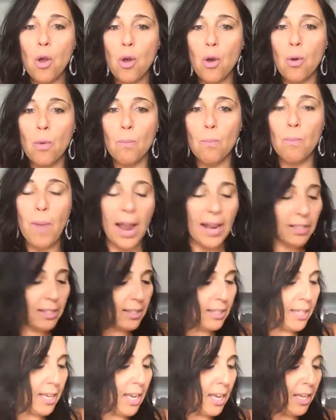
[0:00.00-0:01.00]
my
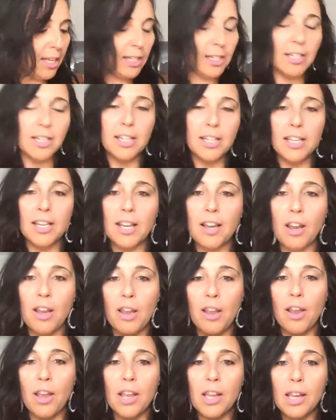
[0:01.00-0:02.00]
skin,
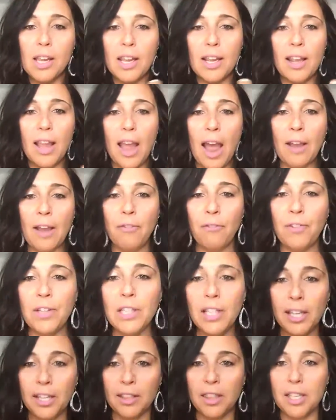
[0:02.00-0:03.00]
I
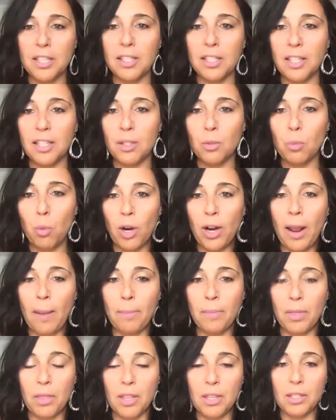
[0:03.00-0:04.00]
feel like this is
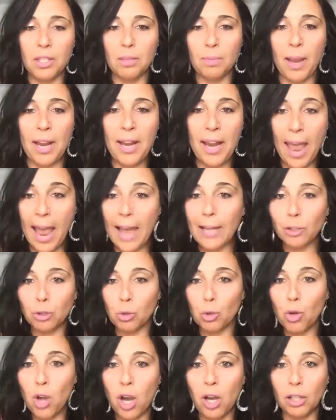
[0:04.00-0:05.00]
my
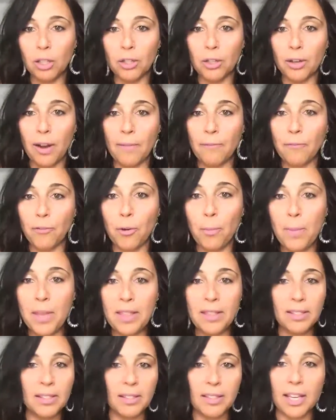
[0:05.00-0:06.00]
natural color. And for me,
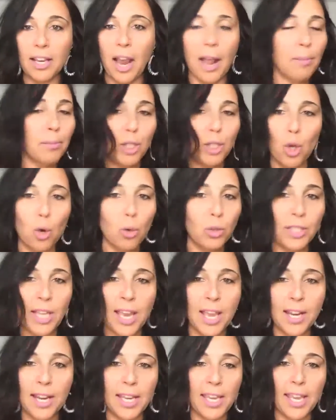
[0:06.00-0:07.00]
this is like, I'm so
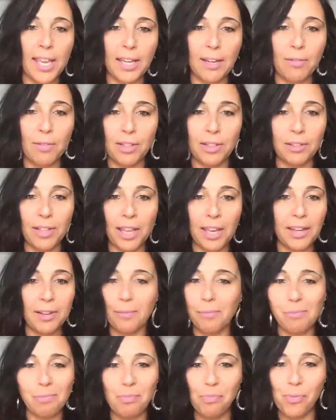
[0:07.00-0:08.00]
tan, I can't even, like,
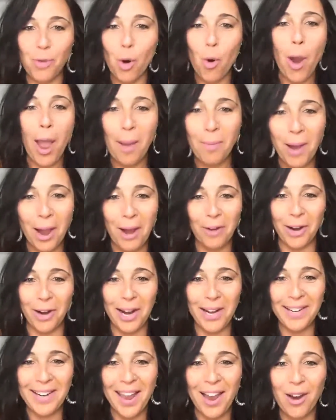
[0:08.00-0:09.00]
who am I
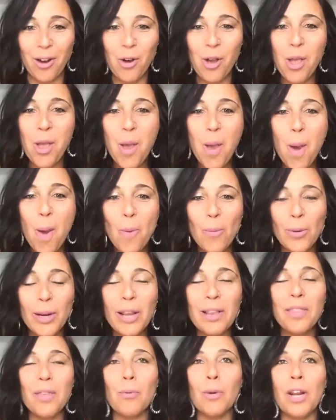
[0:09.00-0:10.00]
right now? When
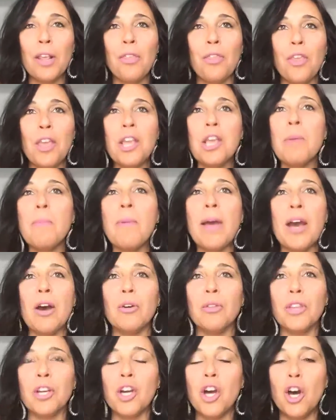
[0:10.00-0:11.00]
I think
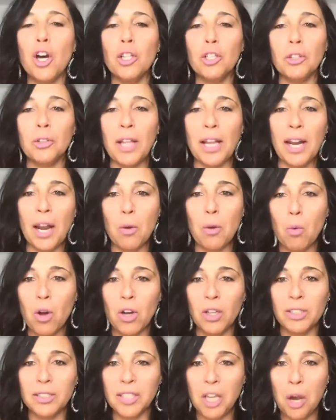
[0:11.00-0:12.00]
about the color that I
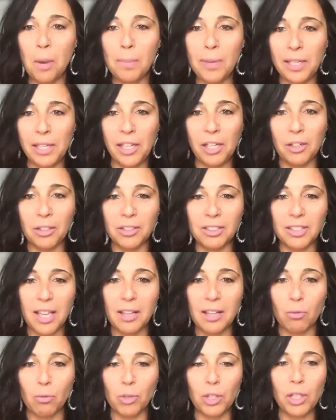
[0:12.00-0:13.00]
was coming here, it's
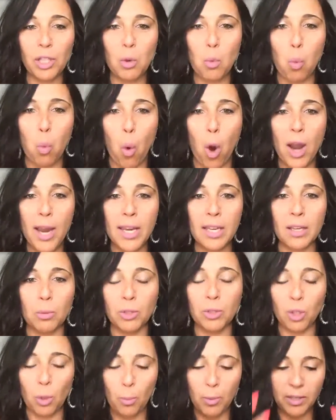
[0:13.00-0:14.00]
like really white. It
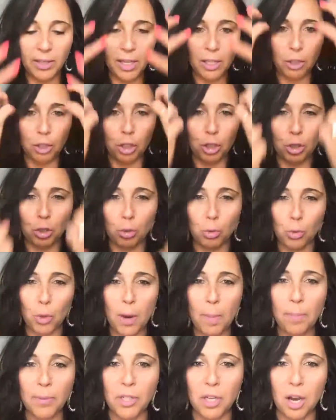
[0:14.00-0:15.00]
was almost like
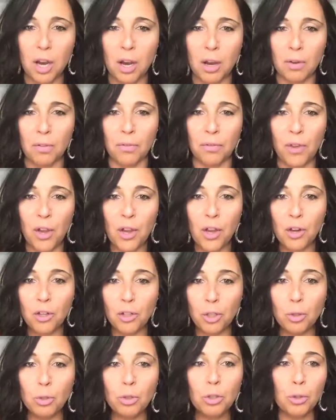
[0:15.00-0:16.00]
stripped of
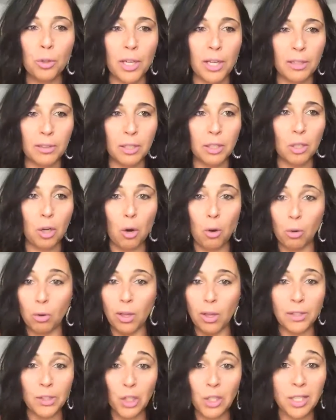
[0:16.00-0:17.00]
nutrients,
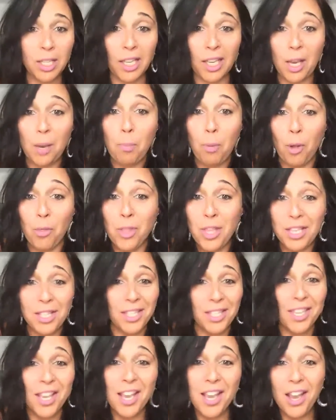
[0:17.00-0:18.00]
and just to keep on
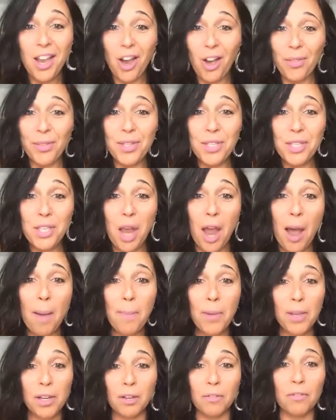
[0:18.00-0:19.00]
this
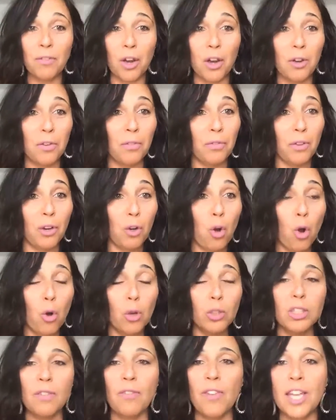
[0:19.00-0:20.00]
topic of
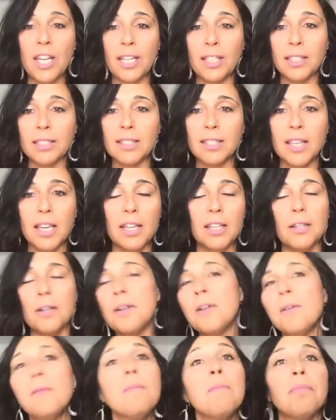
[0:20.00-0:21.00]
cultivating, it's like,
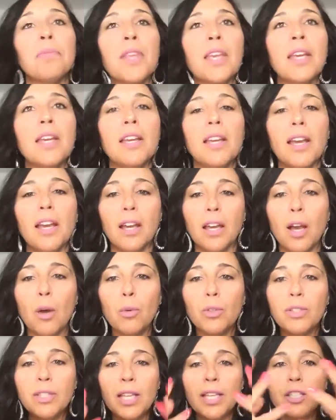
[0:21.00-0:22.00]
I
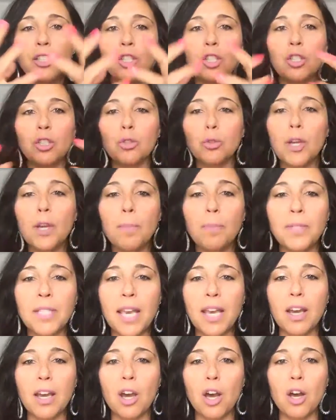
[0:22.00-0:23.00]
was like stripped
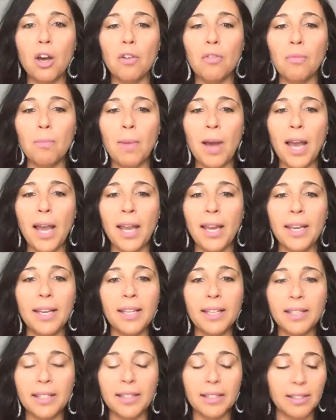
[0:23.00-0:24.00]
of my